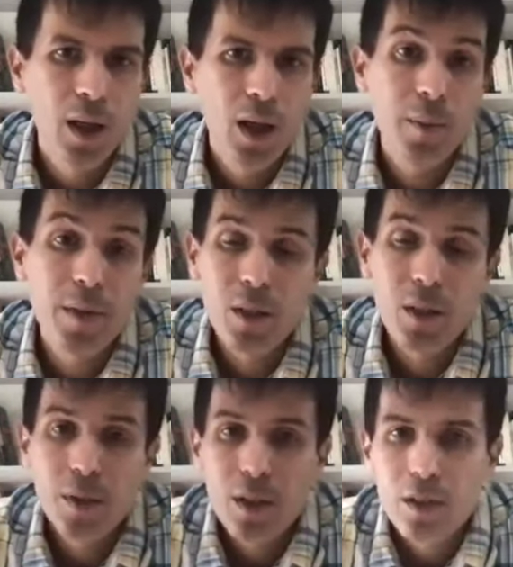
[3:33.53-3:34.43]
This is a
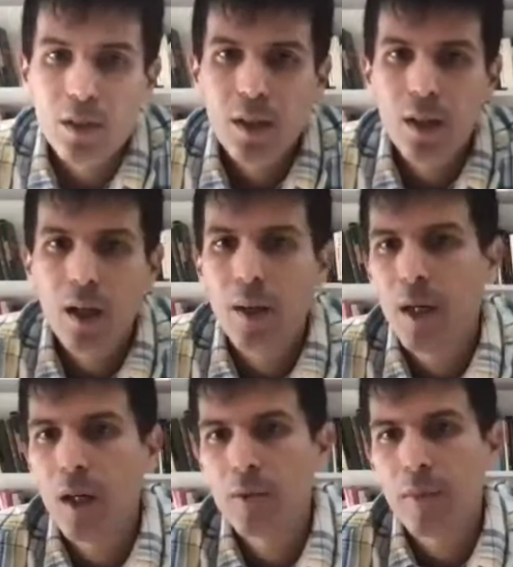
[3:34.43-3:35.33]
position
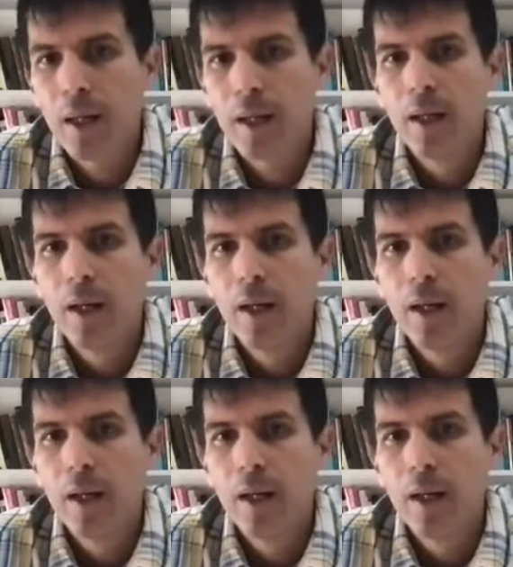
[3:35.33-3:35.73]
held by